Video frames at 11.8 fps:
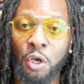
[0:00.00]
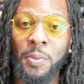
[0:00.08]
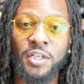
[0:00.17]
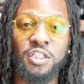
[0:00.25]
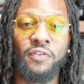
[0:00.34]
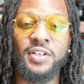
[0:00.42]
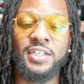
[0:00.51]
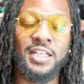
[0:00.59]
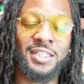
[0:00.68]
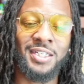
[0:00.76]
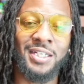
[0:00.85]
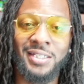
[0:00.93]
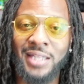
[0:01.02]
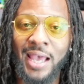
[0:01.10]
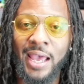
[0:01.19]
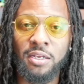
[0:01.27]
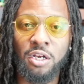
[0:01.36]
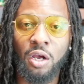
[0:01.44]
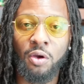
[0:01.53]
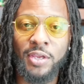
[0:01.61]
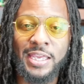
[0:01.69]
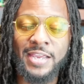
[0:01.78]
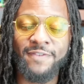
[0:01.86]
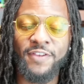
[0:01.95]
so much of a distance that, you know,
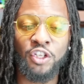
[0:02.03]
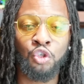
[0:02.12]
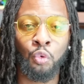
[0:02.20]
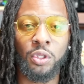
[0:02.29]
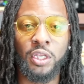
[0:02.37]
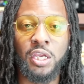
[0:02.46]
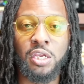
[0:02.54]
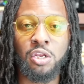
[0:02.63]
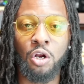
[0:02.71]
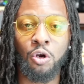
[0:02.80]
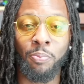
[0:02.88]
he eventually, you know,